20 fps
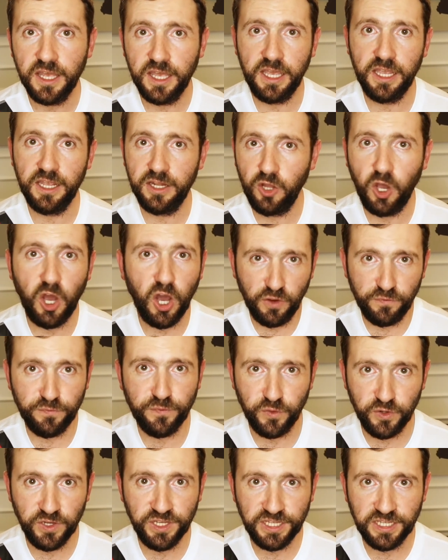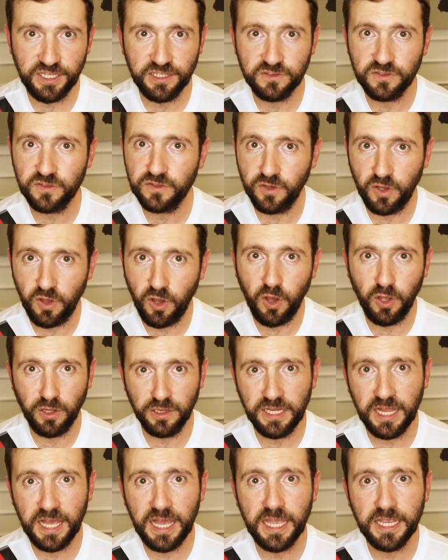and offering it
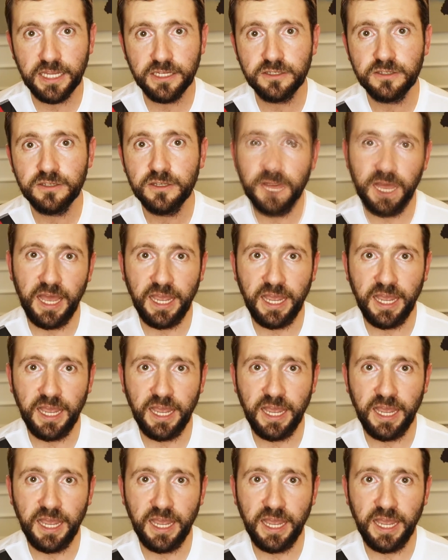online.